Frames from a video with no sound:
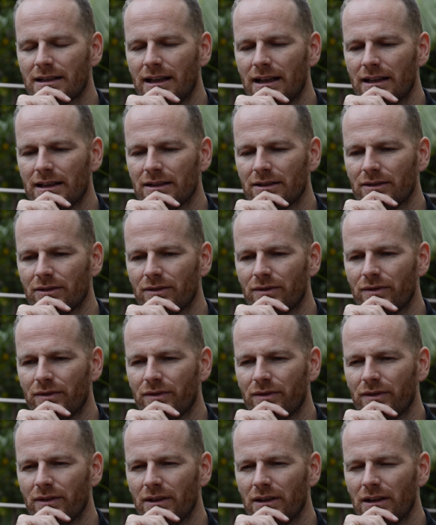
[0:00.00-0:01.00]
kind of
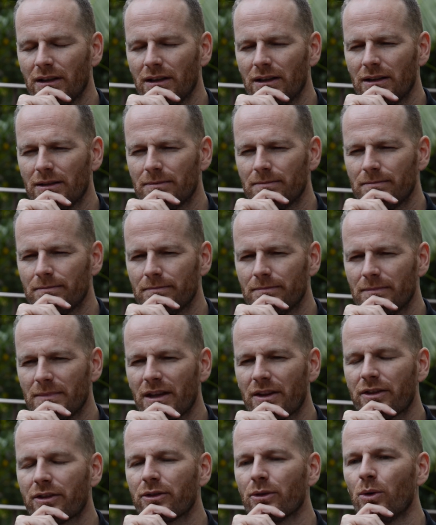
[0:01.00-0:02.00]

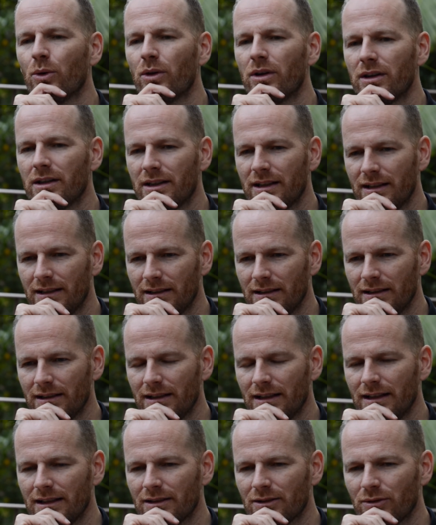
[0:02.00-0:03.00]
authority
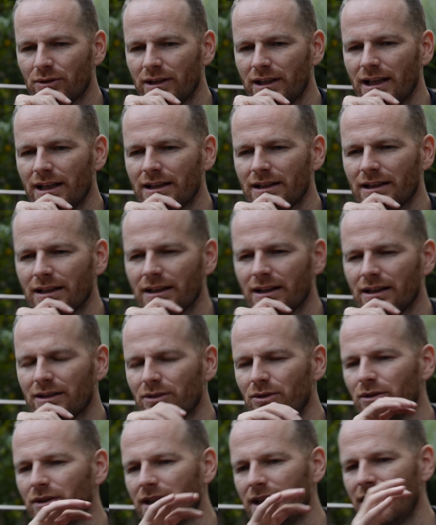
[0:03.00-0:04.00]
in creating a
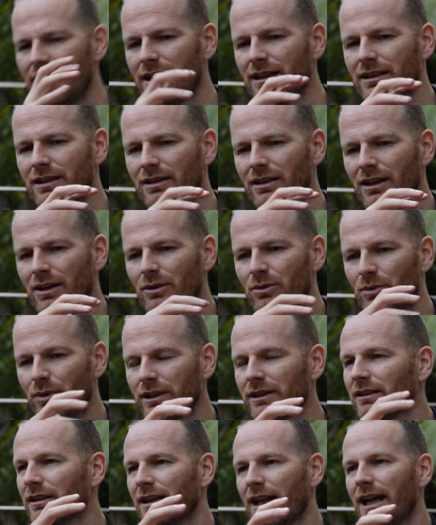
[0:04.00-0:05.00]
unique
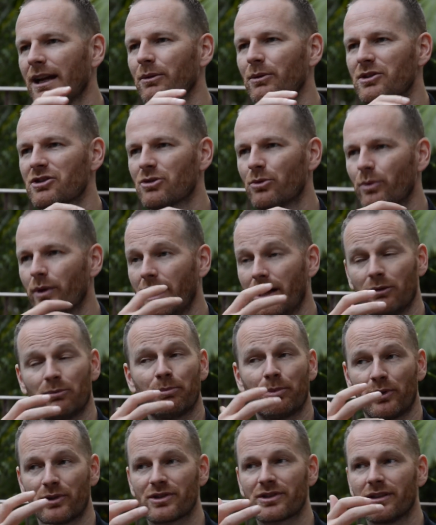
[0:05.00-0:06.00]
written language around
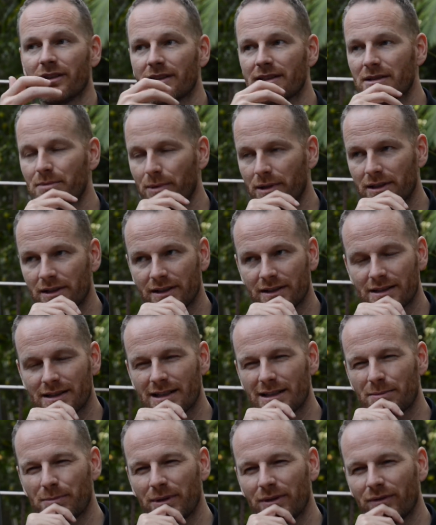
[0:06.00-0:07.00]
personal experience
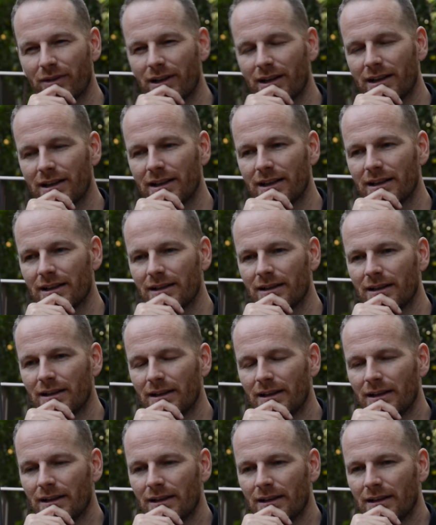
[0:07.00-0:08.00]
has been very
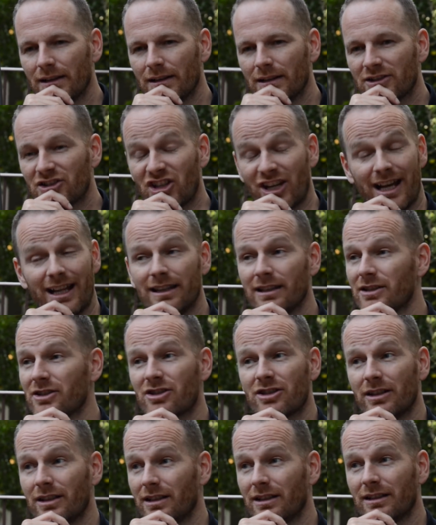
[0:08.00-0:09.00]

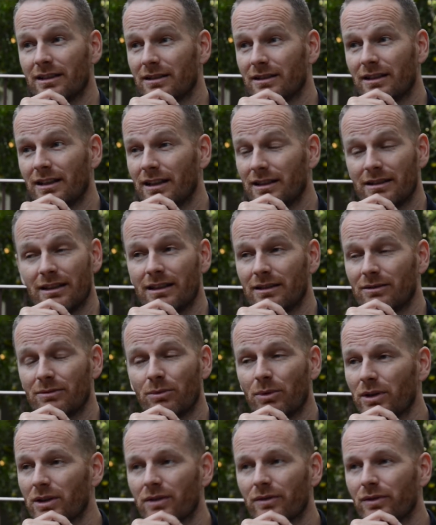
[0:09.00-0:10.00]
challenging and
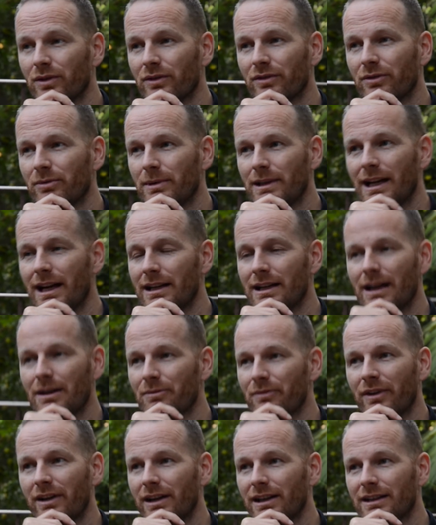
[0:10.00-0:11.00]
wonderful for me.
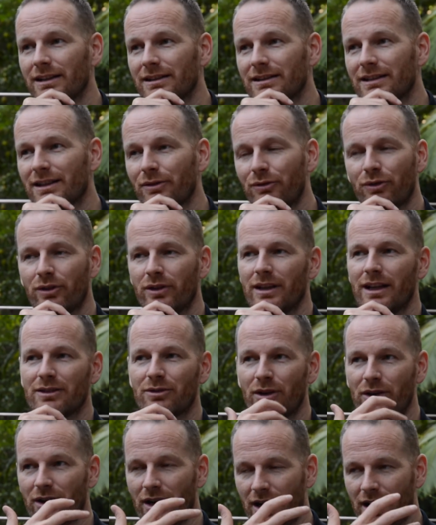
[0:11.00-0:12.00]
I'm very different. I
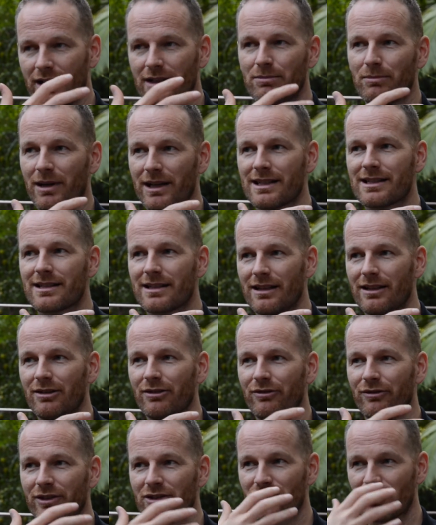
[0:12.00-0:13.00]
try to hide
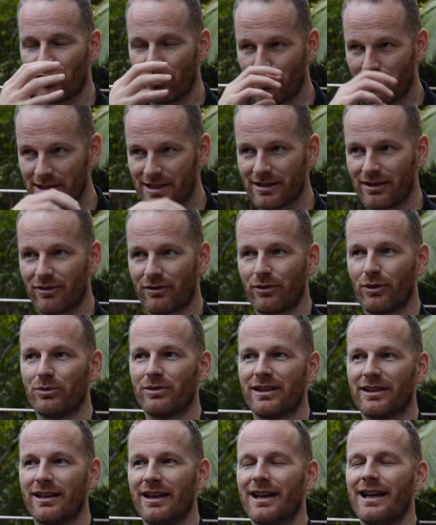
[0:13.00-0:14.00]
myself and show myself only